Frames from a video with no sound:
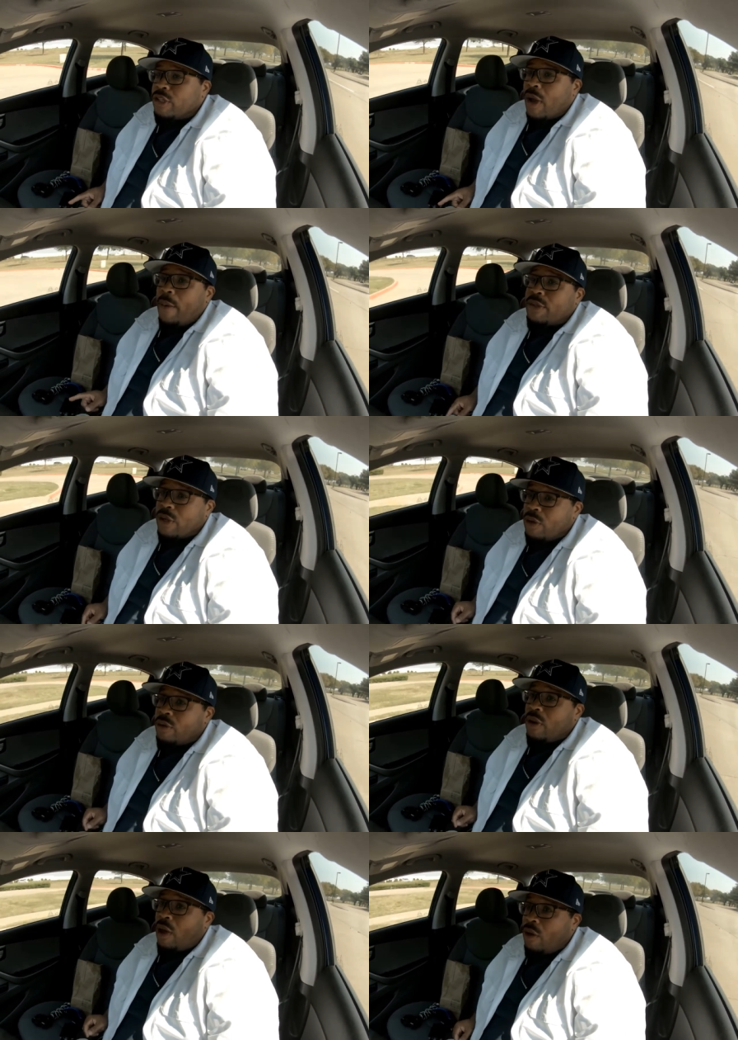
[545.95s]
So I was
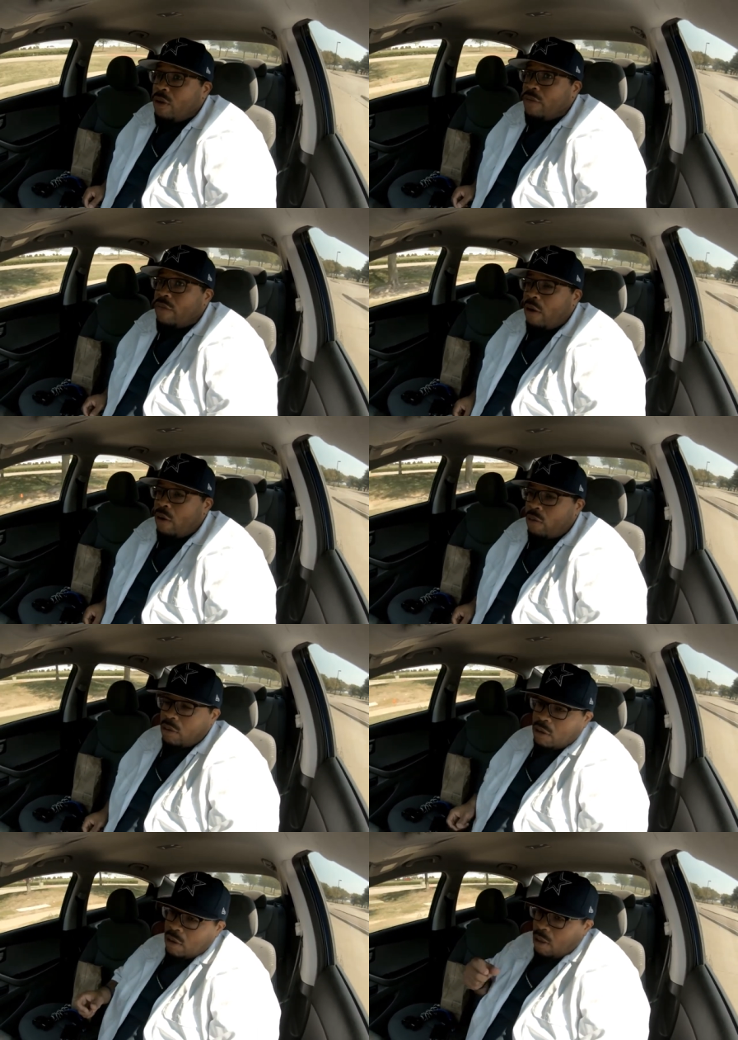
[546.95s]
on the
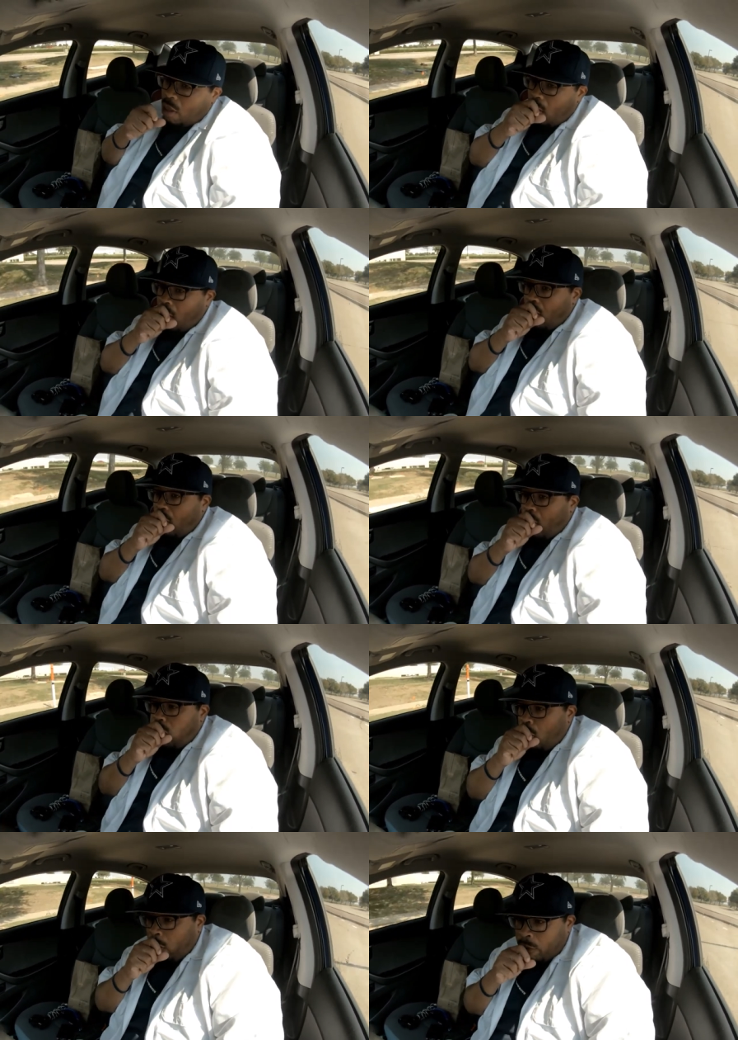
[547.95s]
phone
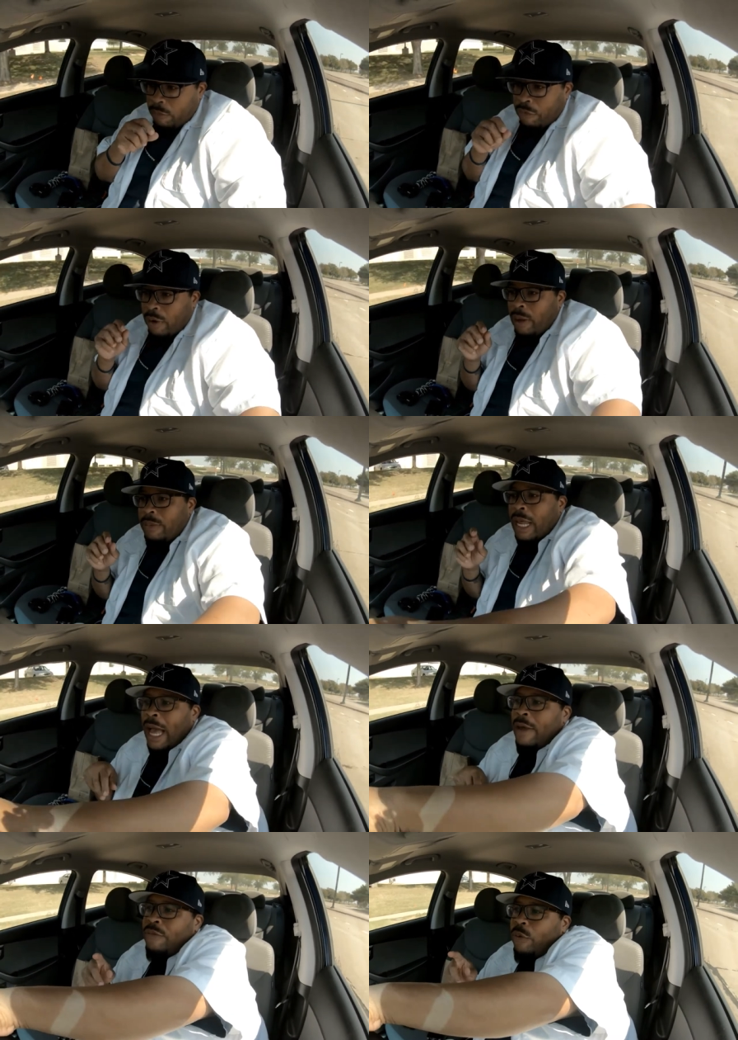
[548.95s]
from
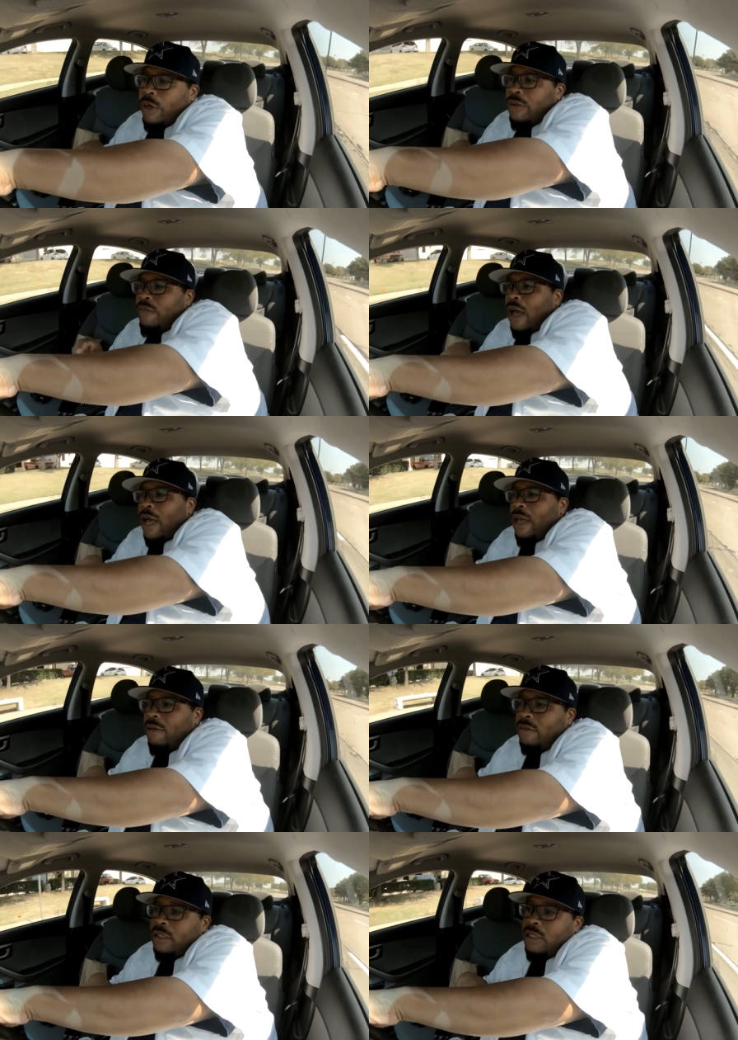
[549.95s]

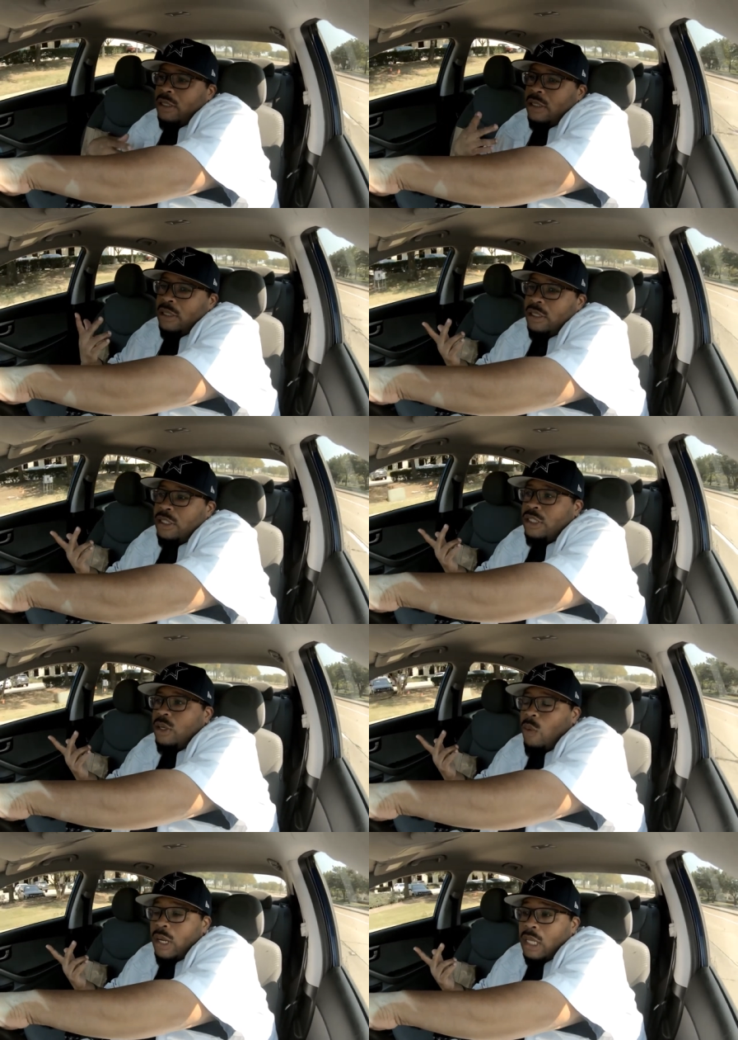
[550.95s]
9:45
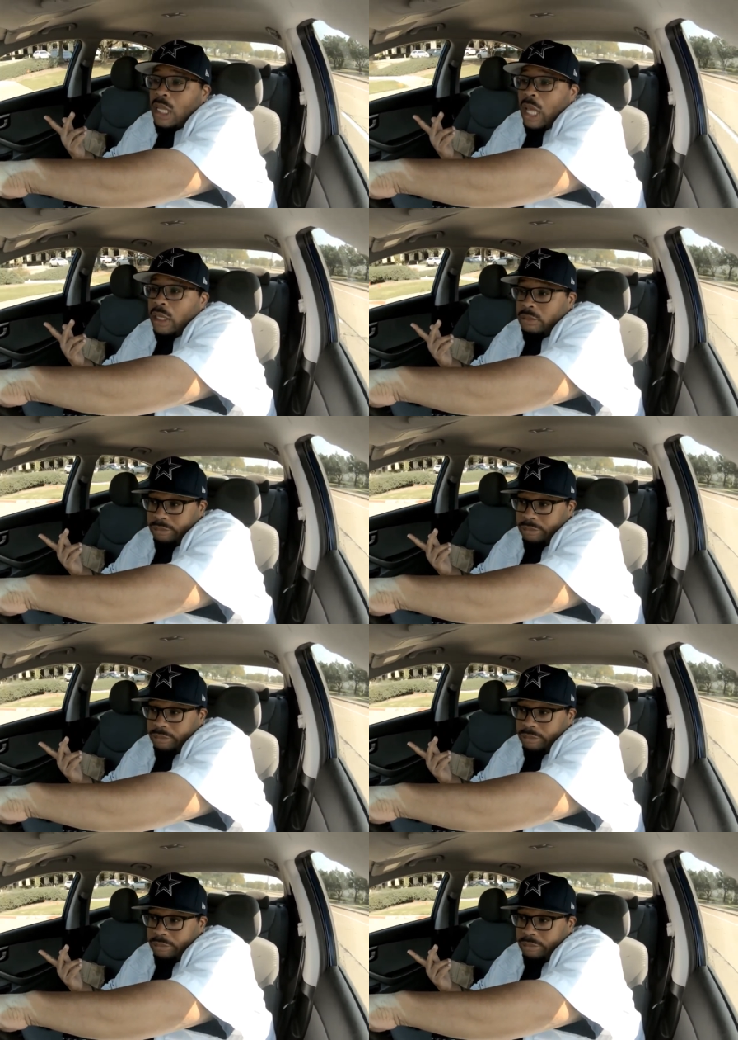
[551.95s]
to 1 o'clock.